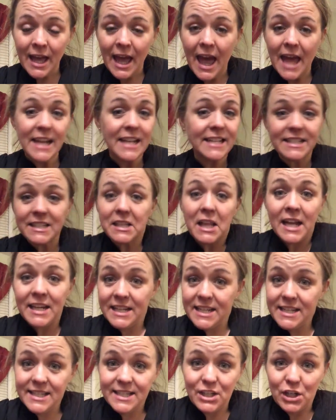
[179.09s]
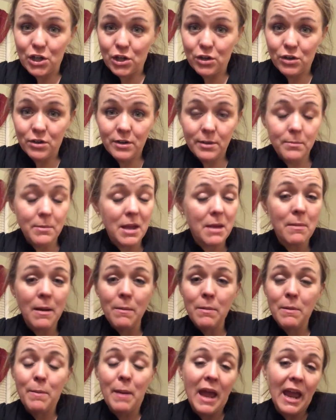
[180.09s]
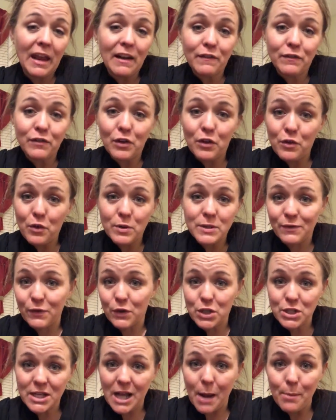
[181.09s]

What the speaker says: and it's a lot easier. It may be painful in those first